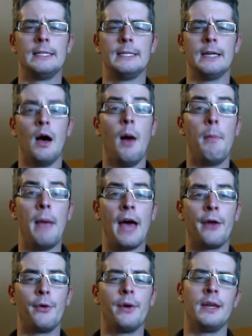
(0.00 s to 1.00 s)
uh, a
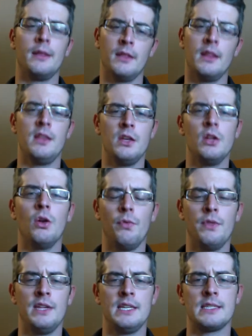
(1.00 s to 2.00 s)
battery. You know
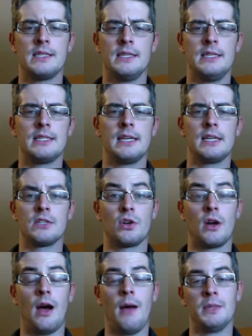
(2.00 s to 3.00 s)
these these things are
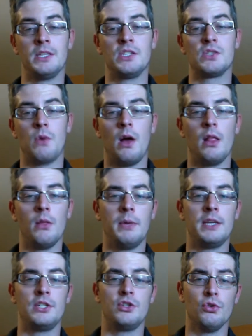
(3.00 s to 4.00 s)
commonly swallowed by
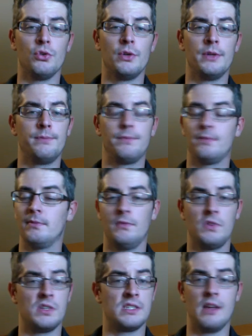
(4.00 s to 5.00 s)
children
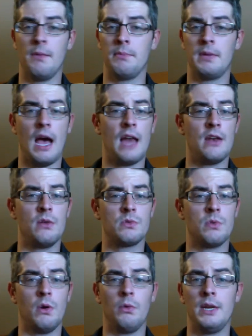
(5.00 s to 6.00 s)
for some god knows
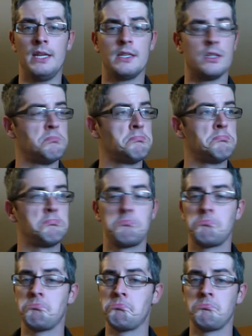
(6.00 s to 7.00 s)
what reason,
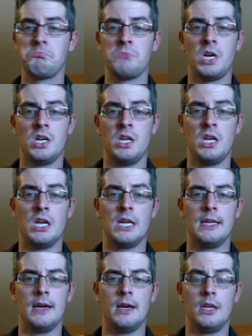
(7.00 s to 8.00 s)
and
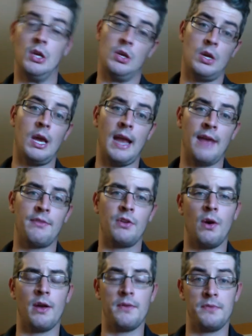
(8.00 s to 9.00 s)
uh, you kind of have to
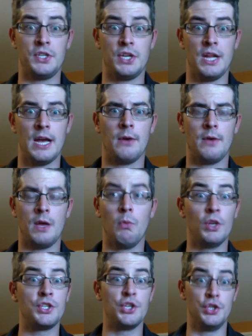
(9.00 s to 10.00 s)
know how to fish it out and
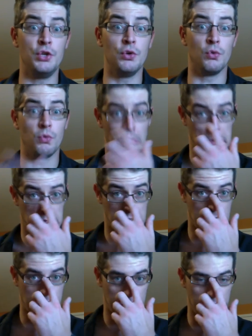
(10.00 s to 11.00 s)
what to do,
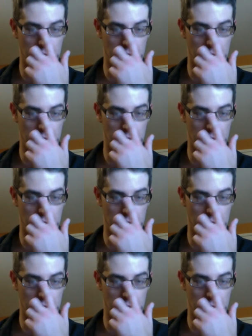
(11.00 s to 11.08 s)
uh,